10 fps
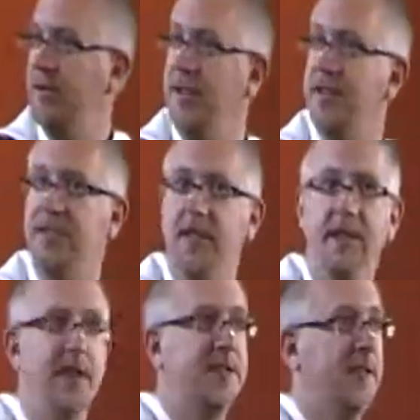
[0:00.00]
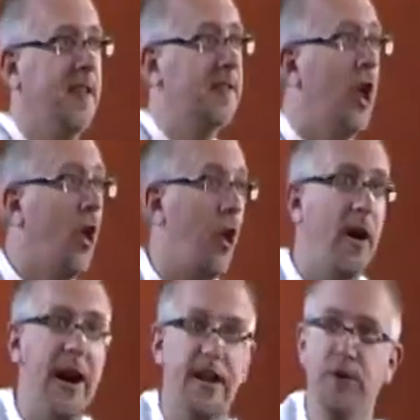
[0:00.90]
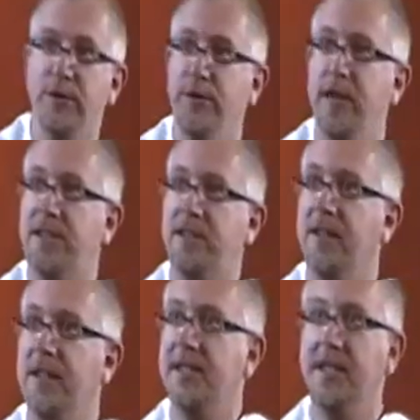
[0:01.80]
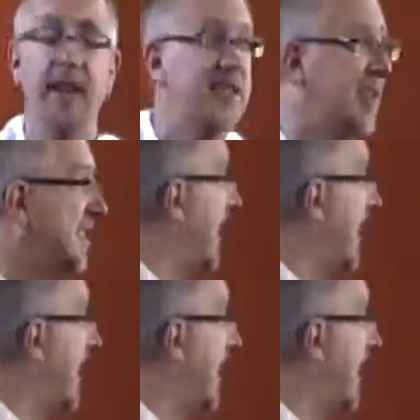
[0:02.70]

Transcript: this and this and this, or I could do this and this and this,